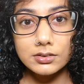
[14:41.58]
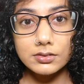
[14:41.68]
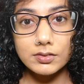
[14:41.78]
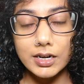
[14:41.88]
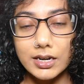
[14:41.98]

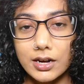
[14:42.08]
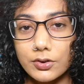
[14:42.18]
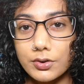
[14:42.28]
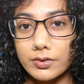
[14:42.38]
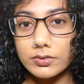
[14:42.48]
Right now
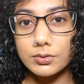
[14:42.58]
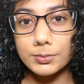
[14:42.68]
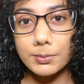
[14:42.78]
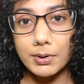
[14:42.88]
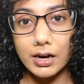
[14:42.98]
you have so
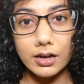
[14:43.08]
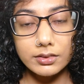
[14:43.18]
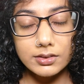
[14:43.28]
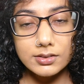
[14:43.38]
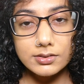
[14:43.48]
many
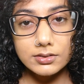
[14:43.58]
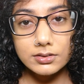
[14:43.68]
paths.